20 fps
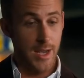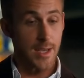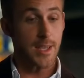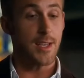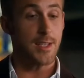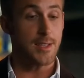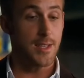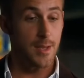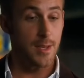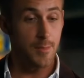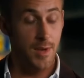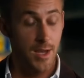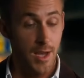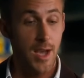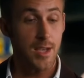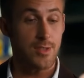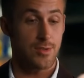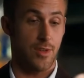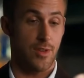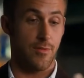But I can't take
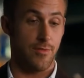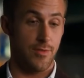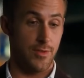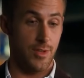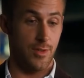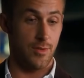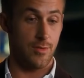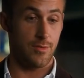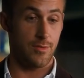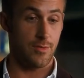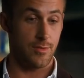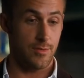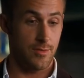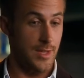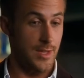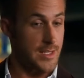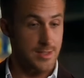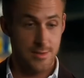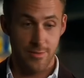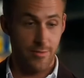my eyes off of you.
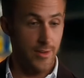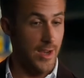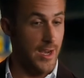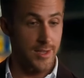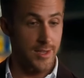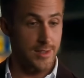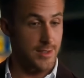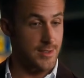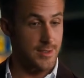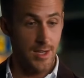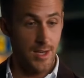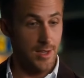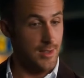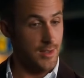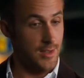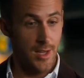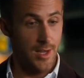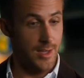That's a fact. It's not a